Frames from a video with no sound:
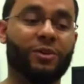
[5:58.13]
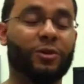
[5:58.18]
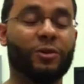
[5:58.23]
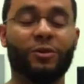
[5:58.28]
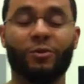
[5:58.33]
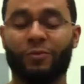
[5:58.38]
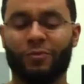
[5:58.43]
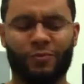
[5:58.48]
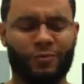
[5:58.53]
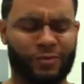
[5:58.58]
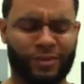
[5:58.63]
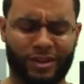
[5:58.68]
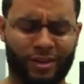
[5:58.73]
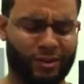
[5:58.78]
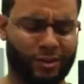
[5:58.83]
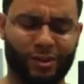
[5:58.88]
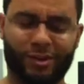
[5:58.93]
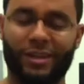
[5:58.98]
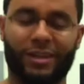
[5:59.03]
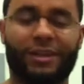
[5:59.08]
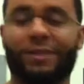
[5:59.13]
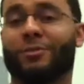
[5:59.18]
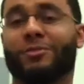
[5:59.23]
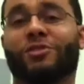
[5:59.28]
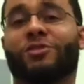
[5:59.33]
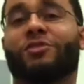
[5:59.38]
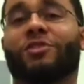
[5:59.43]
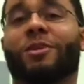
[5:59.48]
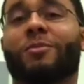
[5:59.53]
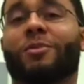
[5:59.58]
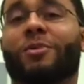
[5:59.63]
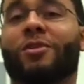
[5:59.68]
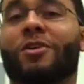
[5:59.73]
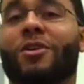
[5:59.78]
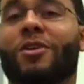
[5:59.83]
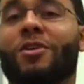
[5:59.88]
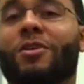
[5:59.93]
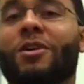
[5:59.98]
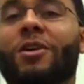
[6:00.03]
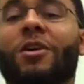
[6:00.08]
who didn't look like he was in shape at
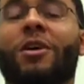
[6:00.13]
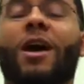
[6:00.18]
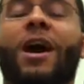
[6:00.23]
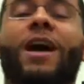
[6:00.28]
all,